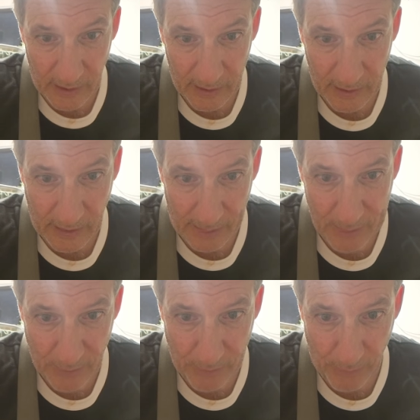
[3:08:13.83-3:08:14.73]
Caps
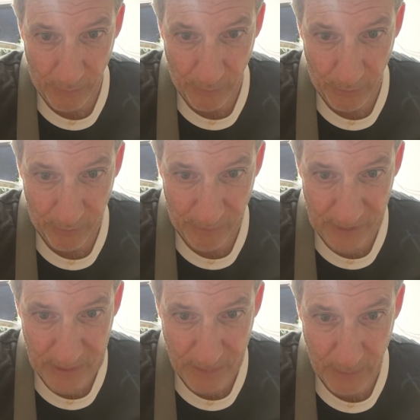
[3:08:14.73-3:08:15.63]
are important on
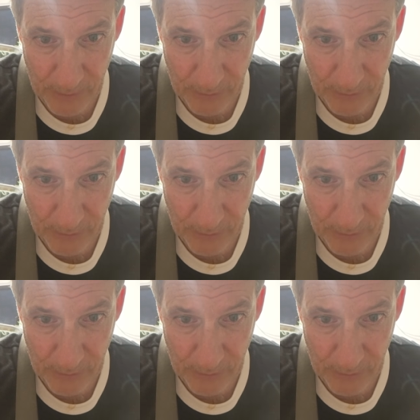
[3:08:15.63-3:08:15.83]
Facebook.